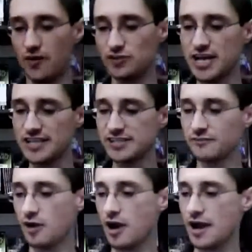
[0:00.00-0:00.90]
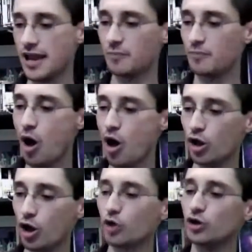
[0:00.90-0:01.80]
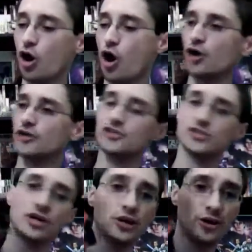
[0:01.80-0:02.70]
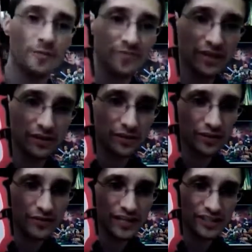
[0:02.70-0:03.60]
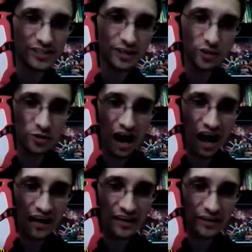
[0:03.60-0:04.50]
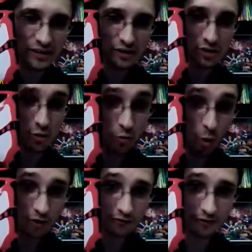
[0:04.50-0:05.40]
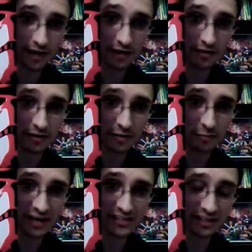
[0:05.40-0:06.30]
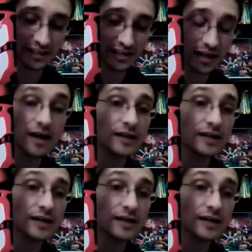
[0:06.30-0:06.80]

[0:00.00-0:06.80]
of Jason Fry and Paul Urquhart's The Essential Guide to Warfare recently.